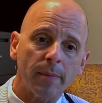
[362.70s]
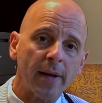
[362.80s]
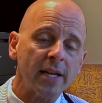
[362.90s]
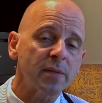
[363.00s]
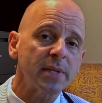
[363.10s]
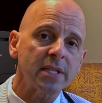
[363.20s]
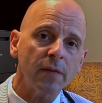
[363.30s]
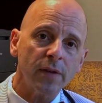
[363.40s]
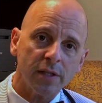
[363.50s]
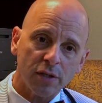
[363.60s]
about a
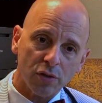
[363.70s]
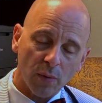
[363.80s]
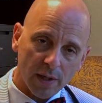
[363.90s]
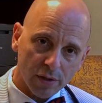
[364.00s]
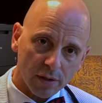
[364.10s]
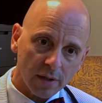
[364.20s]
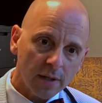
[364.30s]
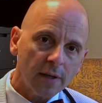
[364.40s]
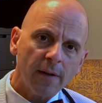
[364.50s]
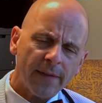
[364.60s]
specific situation,
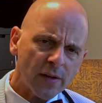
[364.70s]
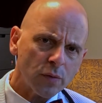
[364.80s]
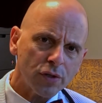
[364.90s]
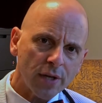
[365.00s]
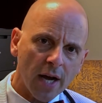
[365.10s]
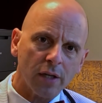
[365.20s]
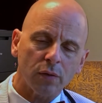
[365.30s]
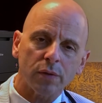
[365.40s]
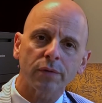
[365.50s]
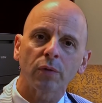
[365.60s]
that's what your
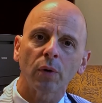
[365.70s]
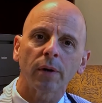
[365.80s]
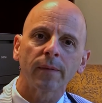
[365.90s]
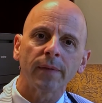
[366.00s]
doctor is for.